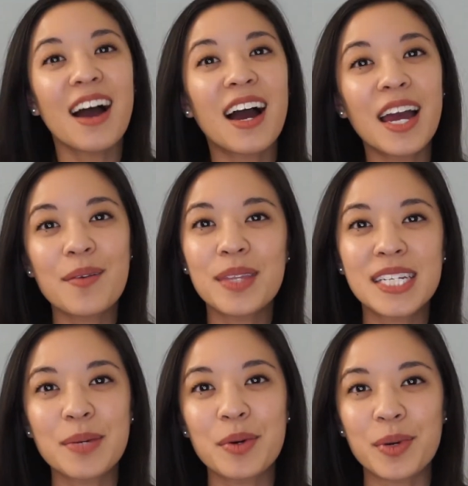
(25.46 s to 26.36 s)
I am the
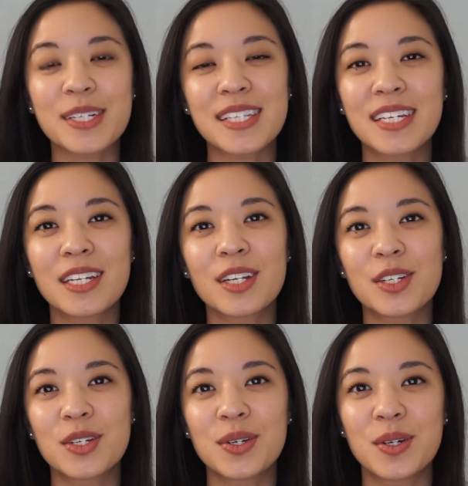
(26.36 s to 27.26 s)
type of person
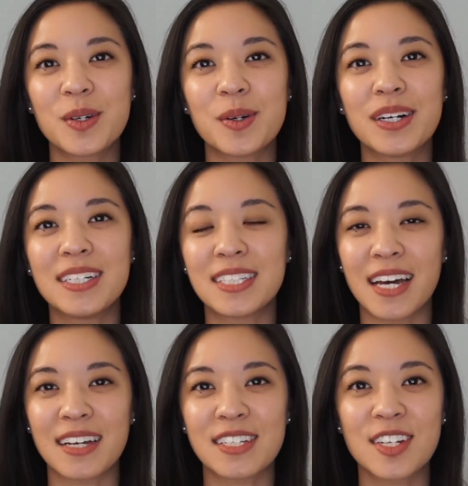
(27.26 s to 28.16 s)
to
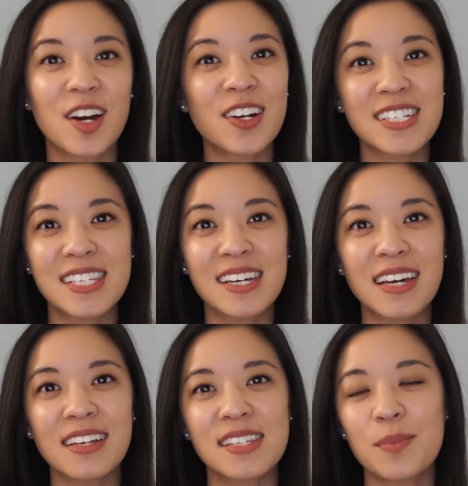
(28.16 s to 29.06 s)
get car
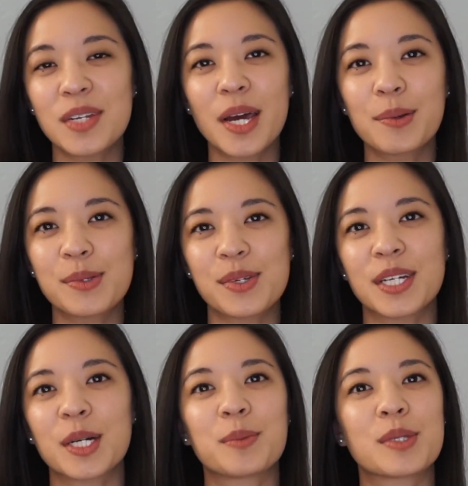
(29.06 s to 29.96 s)
sick sometimes when
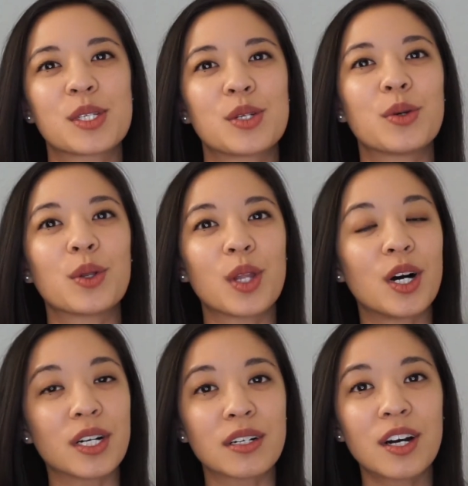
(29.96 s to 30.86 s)
it comes to
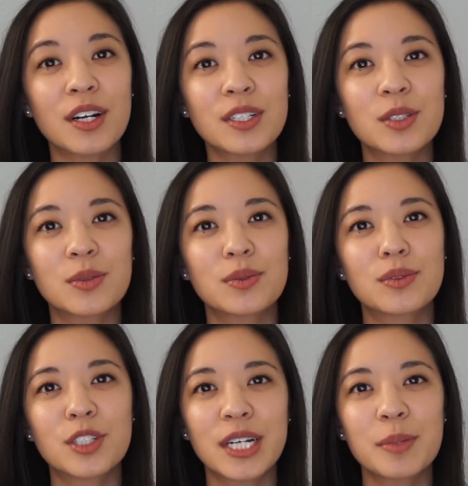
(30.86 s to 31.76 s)
long car
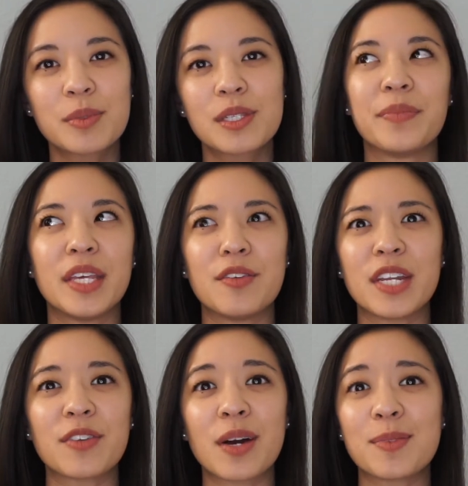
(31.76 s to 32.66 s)
trips, even
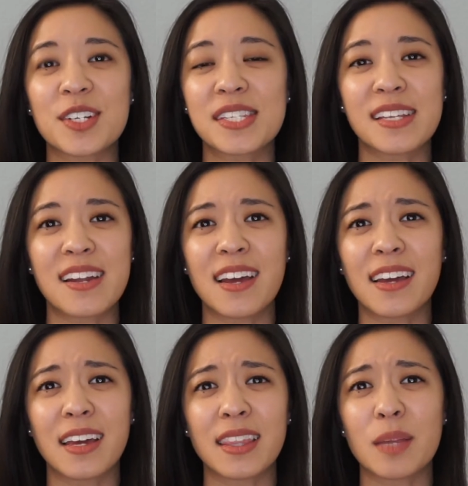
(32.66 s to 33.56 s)
if I'm just sitting
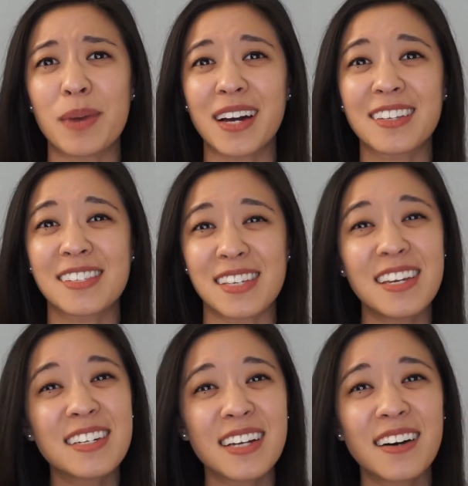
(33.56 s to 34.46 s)
in the back
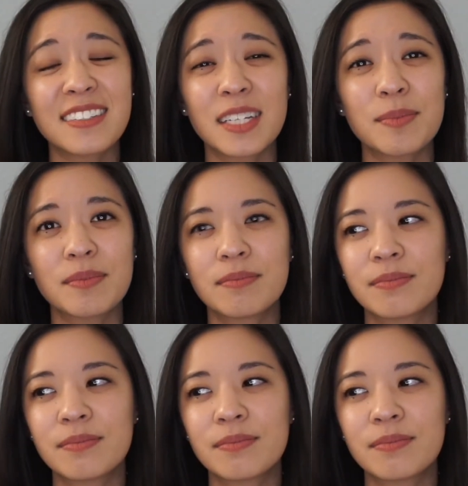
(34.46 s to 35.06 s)
seat Also, mm-hmm.